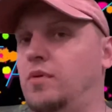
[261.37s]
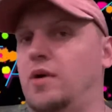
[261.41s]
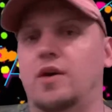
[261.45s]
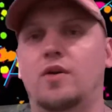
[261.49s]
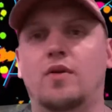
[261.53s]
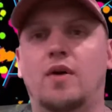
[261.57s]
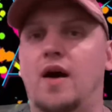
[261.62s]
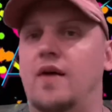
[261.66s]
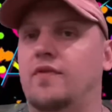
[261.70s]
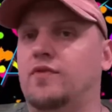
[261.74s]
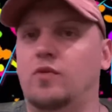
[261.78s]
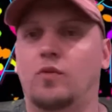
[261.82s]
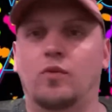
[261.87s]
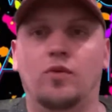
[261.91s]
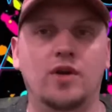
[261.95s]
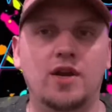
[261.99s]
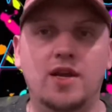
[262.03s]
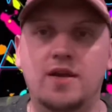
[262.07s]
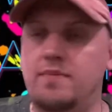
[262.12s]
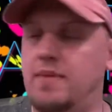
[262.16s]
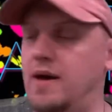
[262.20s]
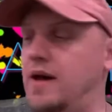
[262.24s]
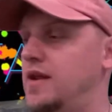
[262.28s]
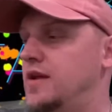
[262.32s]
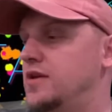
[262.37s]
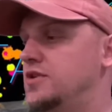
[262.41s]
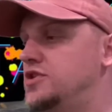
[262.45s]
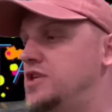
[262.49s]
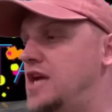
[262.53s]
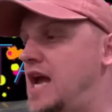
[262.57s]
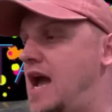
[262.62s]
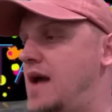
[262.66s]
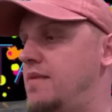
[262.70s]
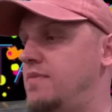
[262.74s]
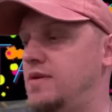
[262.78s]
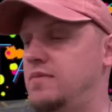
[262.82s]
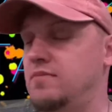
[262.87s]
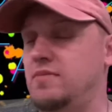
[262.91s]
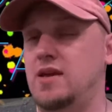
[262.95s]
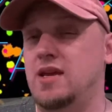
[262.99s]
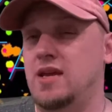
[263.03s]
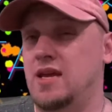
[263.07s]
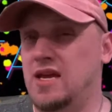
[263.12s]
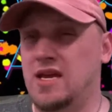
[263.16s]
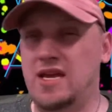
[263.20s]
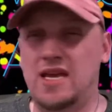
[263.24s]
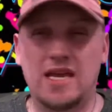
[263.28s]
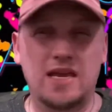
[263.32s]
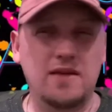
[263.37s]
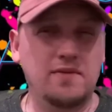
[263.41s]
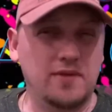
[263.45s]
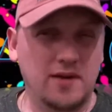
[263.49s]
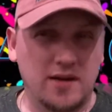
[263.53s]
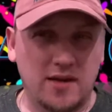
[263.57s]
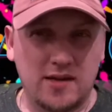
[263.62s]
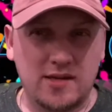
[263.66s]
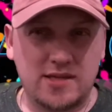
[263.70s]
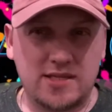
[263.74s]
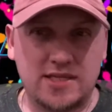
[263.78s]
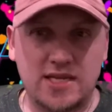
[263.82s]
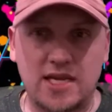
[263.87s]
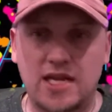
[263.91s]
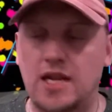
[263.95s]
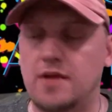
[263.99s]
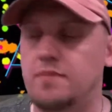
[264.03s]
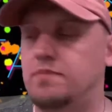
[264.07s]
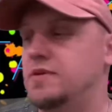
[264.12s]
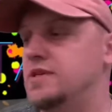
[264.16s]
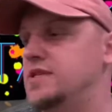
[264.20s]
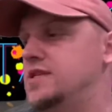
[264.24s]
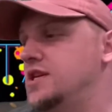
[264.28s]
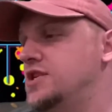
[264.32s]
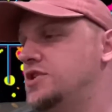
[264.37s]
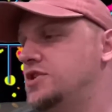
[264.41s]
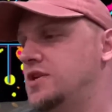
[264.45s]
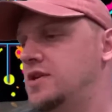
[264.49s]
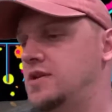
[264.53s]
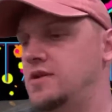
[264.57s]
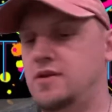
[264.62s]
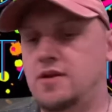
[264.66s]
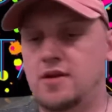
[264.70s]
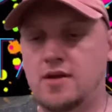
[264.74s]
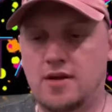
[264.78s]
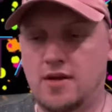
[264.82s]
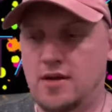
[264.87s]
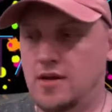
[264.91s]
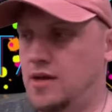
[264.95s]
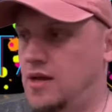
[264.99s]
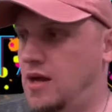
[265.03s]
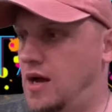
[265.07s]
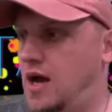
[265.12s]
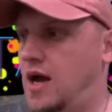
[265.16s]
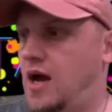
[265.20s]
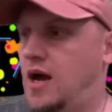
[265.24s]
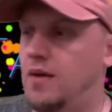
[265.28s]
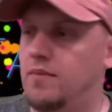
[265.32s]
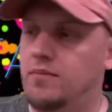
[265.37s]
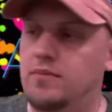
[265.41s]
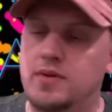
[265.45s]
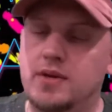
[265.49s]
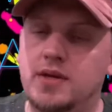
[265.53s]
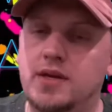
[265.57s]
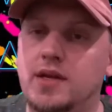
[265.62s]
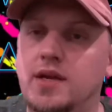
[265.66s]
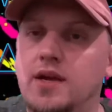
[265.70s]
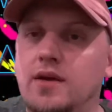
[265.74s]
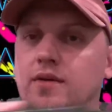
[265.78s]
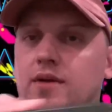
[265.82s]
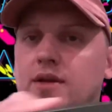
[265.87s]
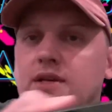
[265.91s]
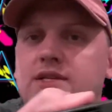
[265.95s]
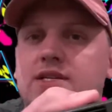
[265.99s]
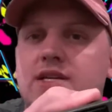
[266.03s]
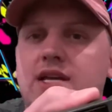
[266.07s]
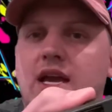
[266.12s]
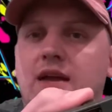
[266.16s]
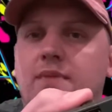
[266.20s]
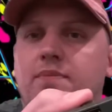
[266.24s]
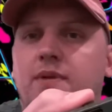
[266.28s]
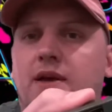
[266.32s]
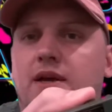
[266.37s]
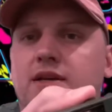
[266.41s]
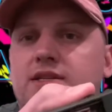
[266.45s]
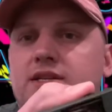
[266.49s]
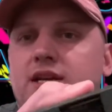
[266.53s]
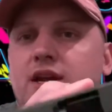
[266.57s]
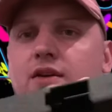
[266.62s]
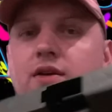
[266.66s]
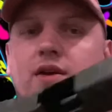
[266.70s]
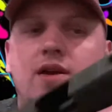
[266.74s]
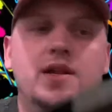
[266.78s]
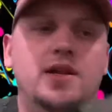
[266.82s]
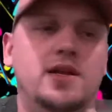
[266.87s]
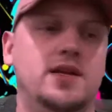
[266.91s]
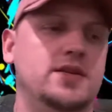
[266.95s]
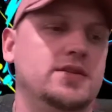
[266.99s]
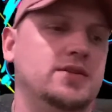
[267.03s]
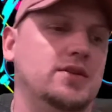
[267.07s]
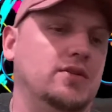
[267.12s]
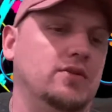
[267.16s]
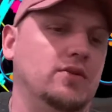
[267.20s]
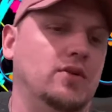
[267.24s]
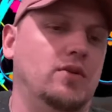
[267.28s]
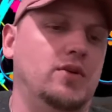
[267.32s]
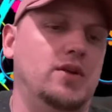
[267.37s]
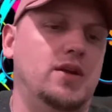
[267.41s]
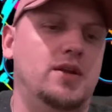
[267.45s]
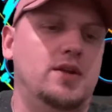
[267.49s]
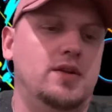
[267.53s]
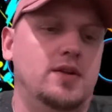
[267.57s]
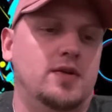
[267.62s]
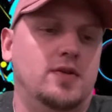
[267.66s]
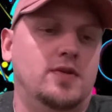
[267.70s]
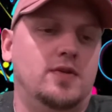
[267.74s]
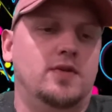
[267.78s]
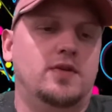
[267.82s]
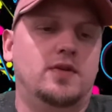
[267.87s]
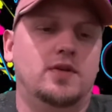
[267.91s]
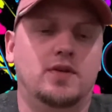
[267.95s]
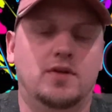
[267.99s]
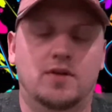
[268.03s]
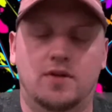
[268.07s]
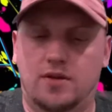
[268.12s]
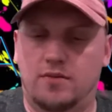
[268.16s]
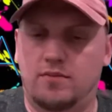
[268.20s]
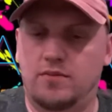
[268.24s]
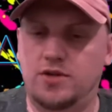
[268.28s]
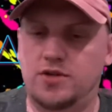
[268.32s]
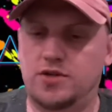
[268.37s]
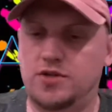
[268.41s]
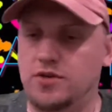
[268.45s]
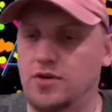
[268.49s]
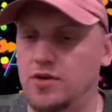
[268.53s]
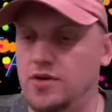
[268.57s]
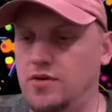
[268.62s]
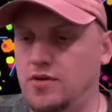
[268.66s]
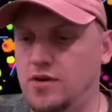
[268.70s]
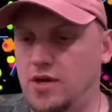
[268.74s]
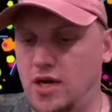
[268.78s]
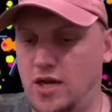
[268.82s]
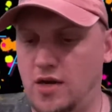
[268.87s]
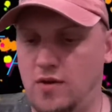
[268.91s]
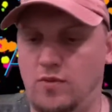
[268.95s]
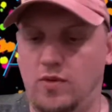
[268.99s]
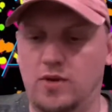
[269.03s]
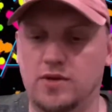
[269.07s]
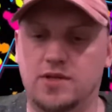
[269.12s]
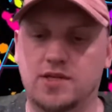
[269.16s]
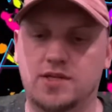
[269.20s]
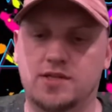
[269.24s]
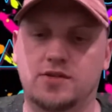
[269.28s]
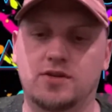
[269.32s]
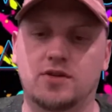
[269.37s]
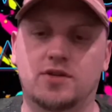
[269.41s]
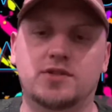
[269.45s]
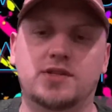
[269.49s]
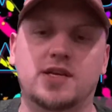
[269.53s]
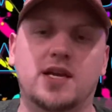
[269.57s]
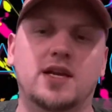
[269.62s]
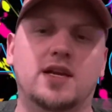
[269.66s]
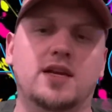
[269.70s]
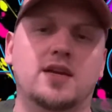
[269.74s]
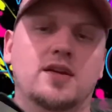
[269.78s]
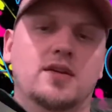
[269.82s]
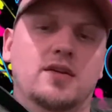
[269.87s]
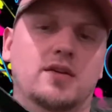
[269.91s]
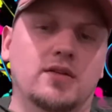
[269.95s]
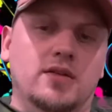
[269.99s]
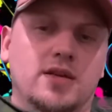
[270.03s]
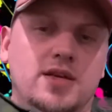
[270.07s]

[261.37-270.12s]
I don't have to worry about it jabbing me, even in the seated position. Um, here is the APX carry. It is unloaded. Let me show you kind of what this looks like.